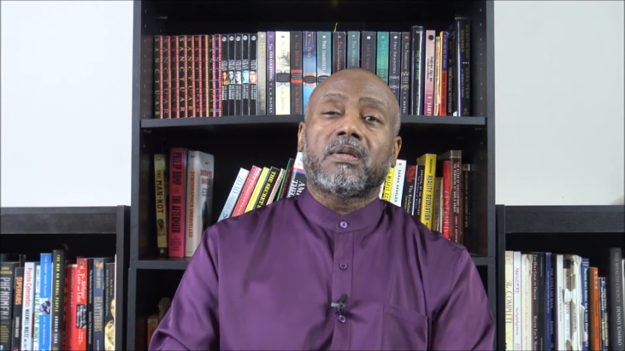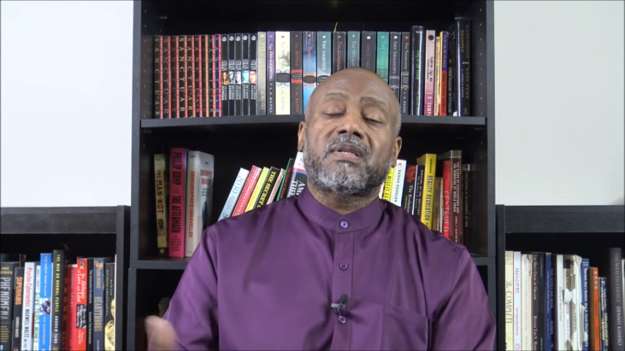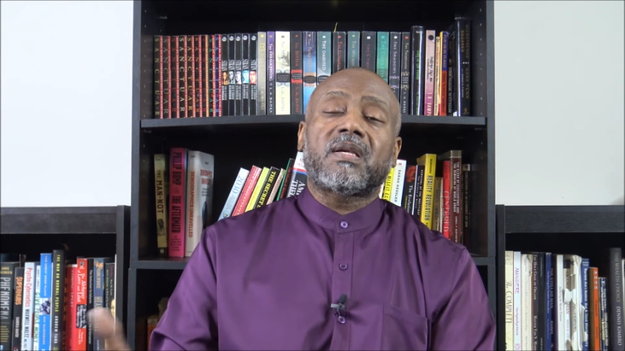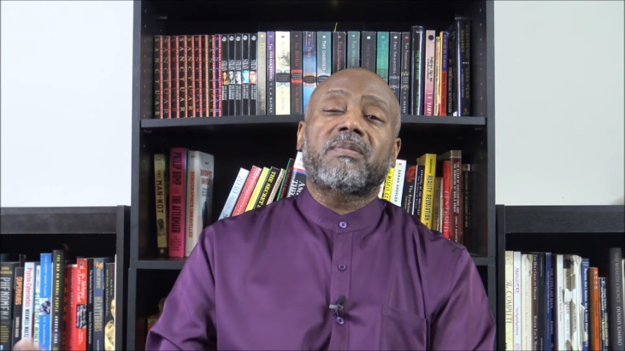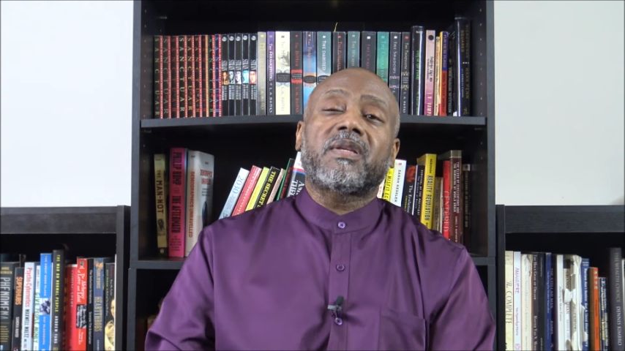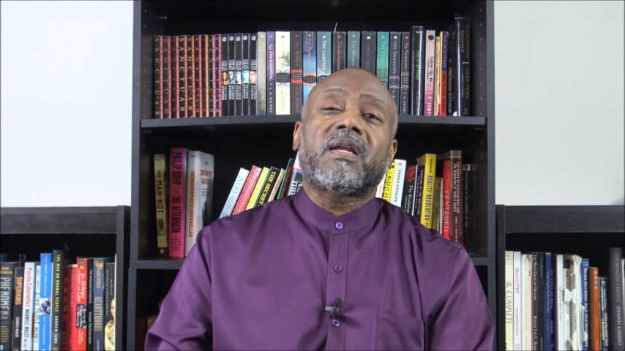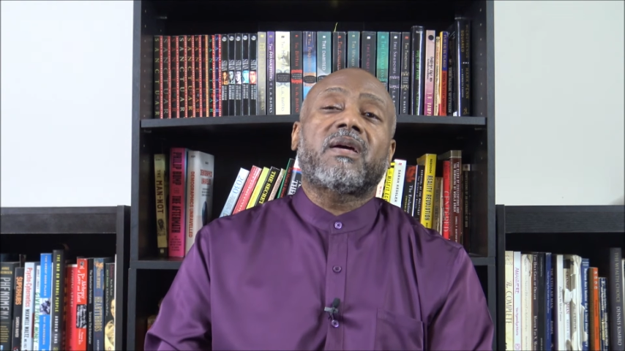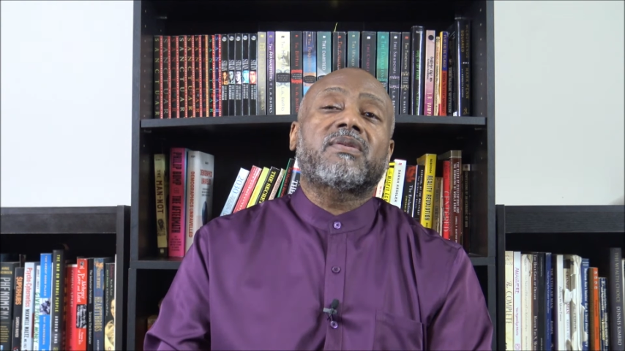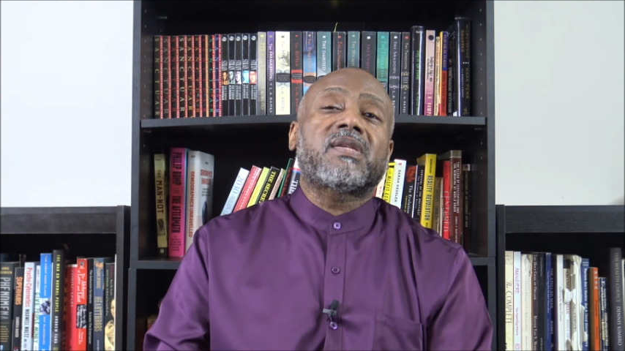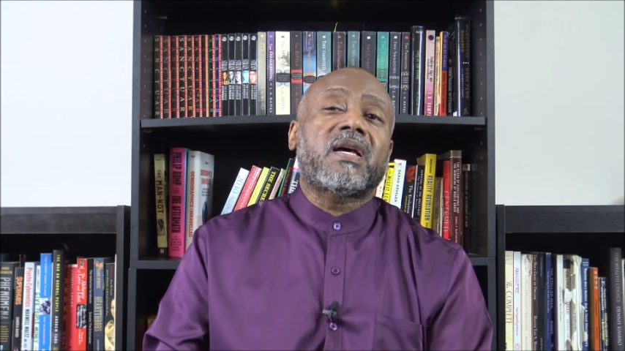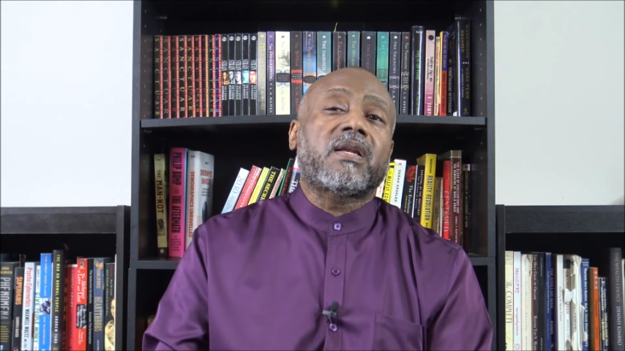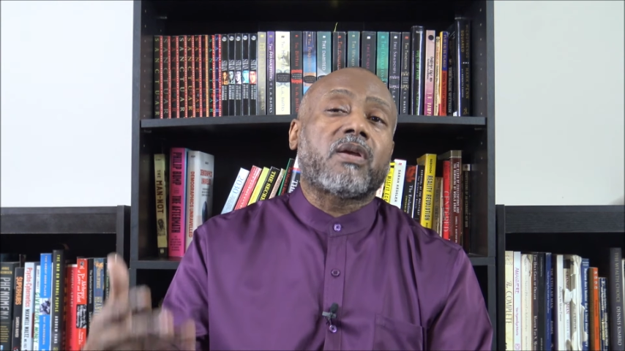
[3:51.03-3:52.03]
something
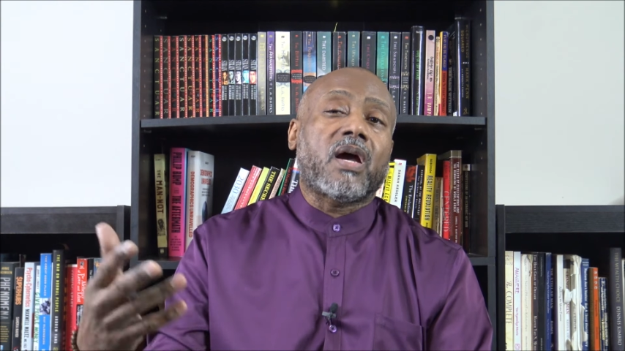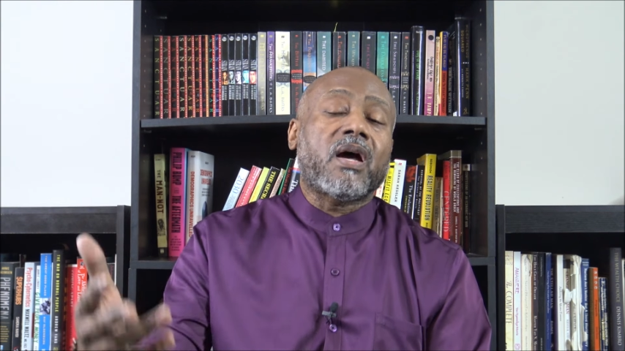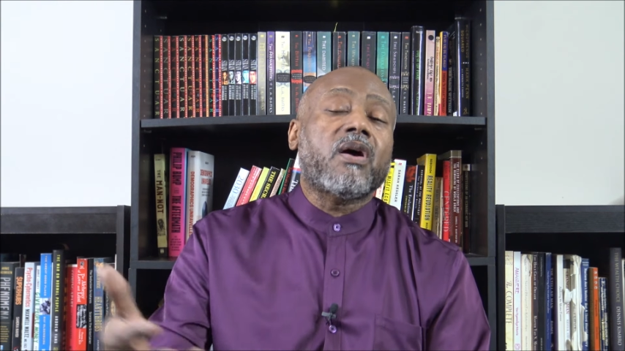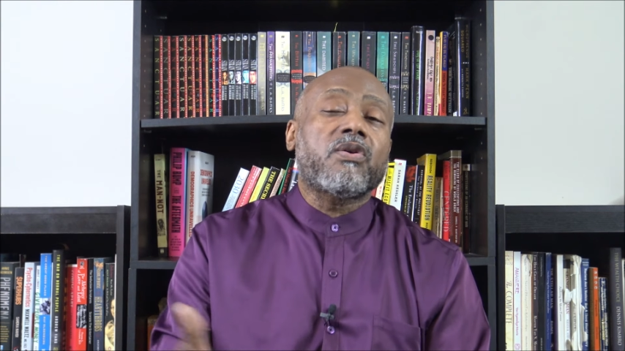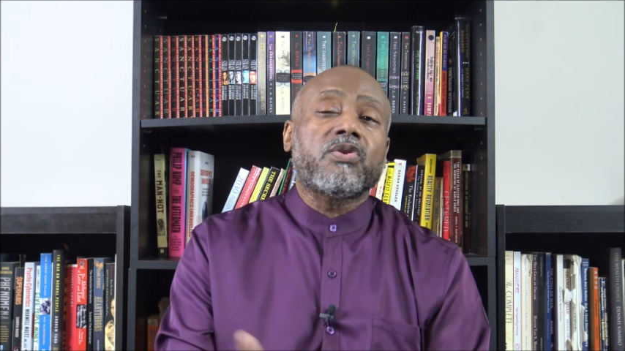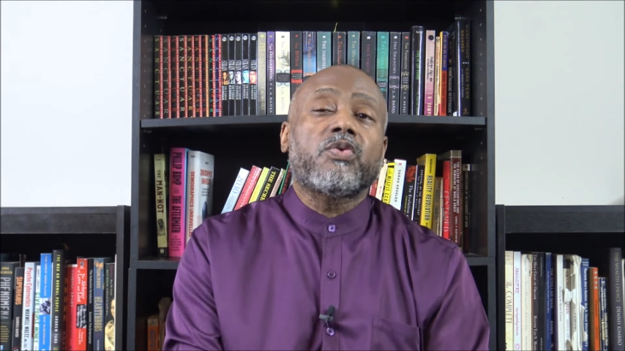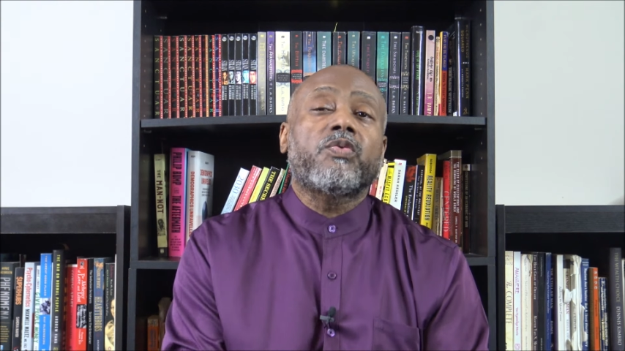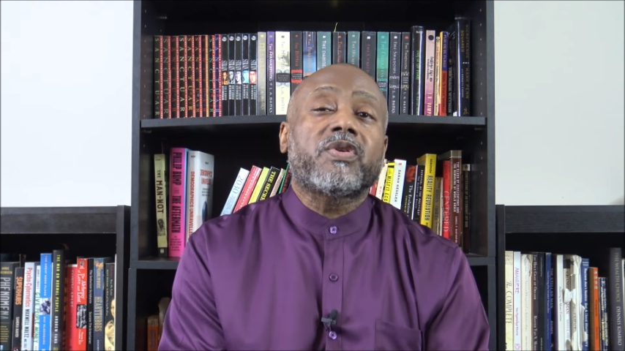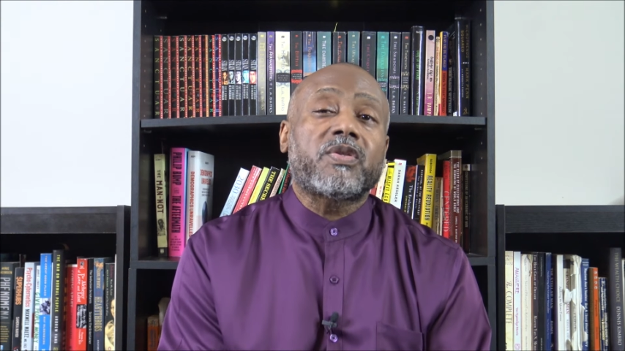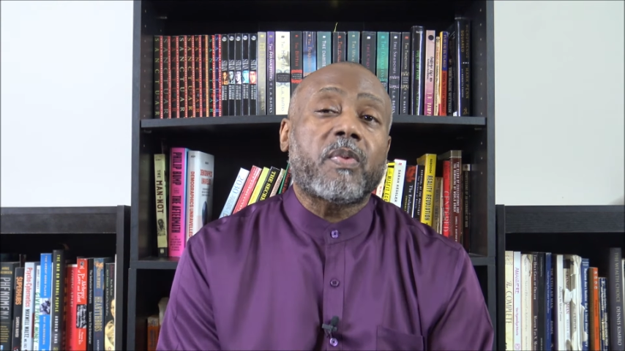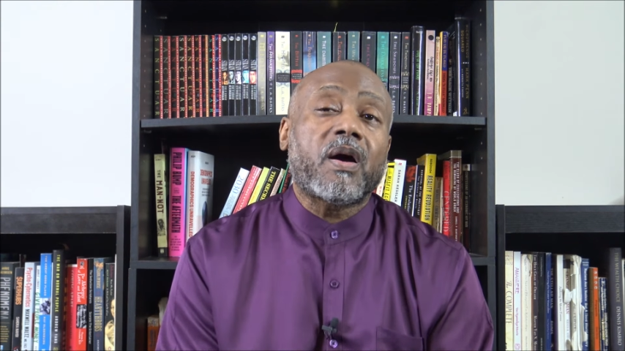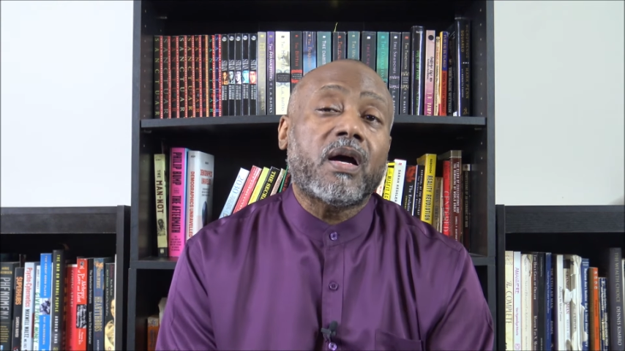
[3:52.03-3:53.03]
outside of you, how are you
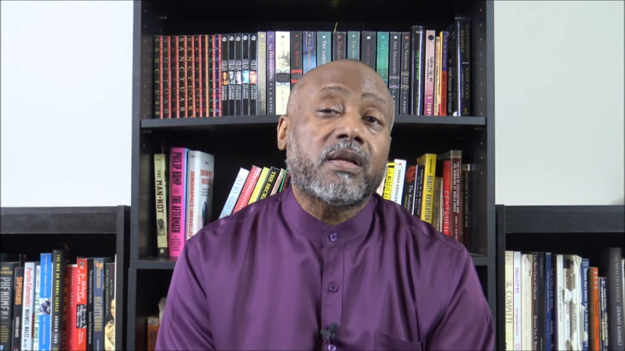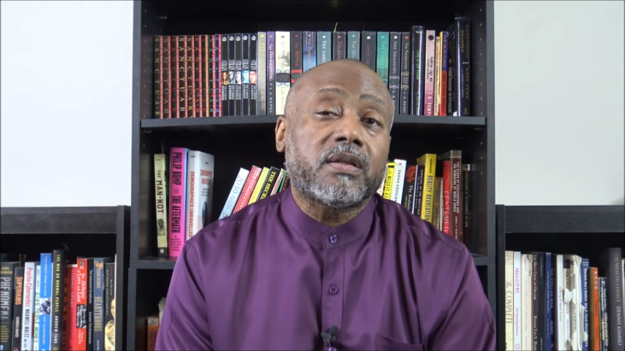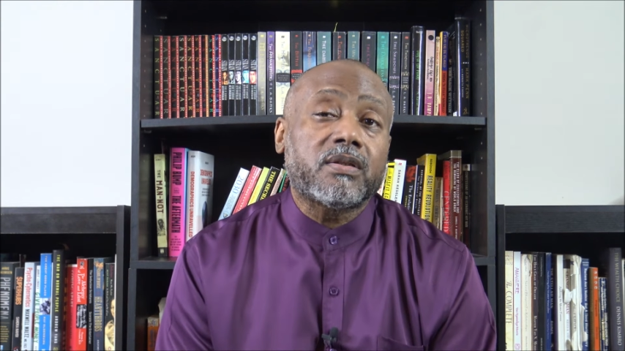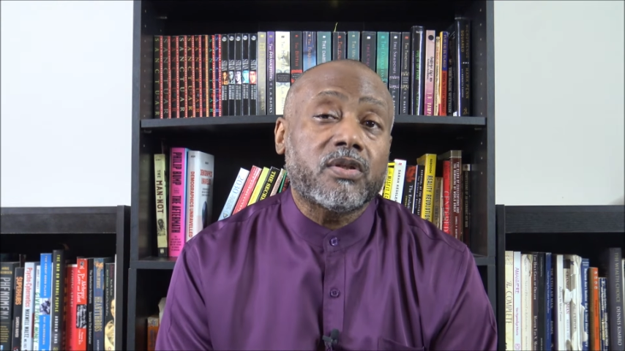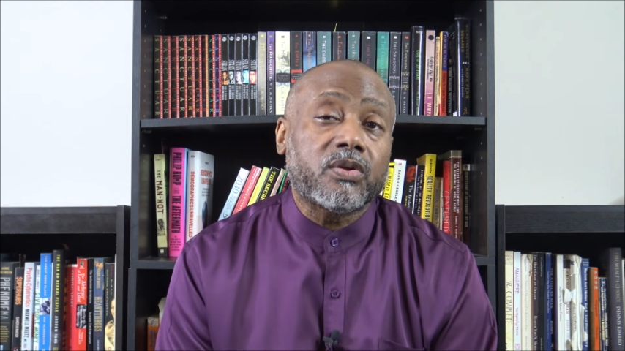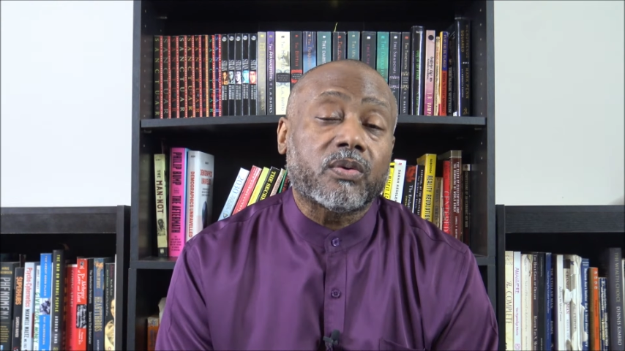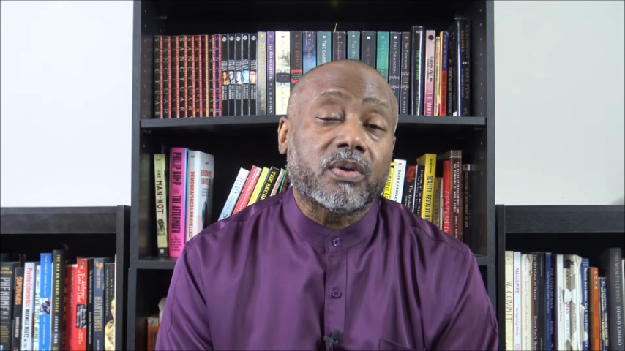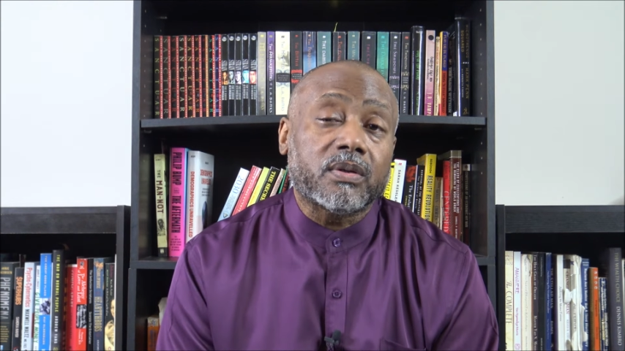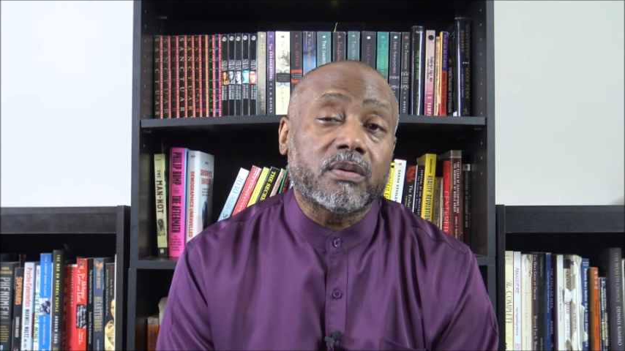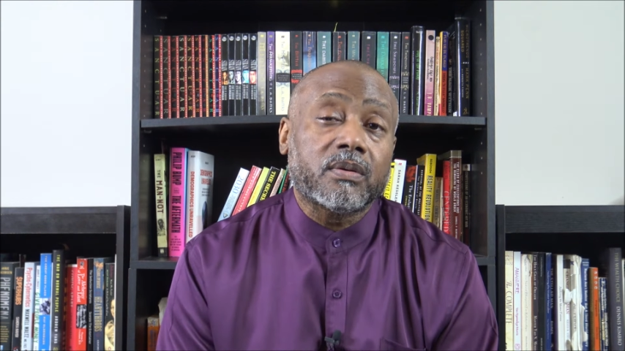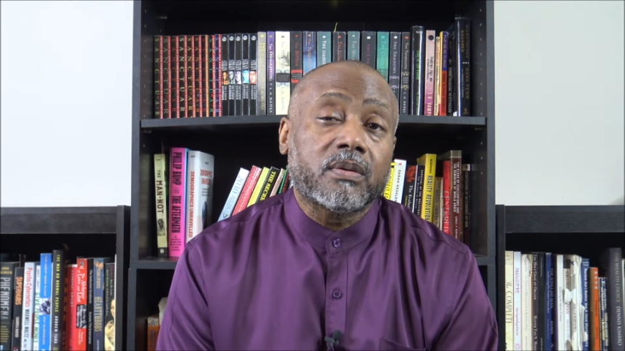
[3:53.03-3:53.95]
responding to it?